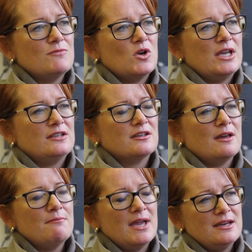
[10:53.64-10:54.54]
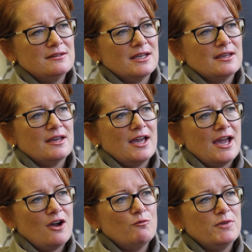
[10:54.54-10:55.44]
It's amazing
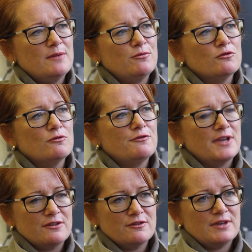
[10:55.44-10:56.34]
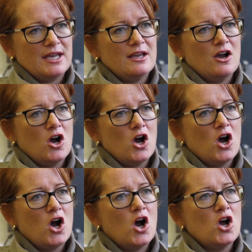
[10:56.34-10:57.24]
how people think that they
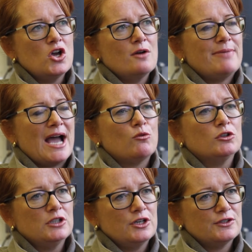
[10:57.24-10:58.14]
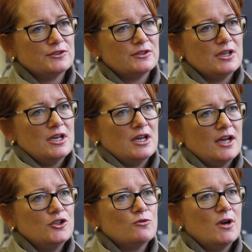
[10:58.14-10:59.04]
are powerless,
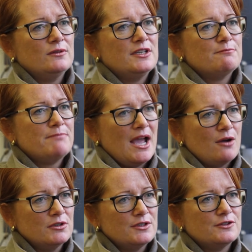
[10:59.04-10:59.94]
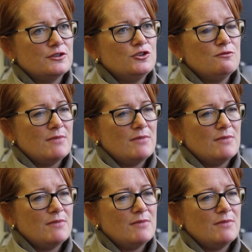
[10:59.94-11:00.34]
and you're only as powerless as you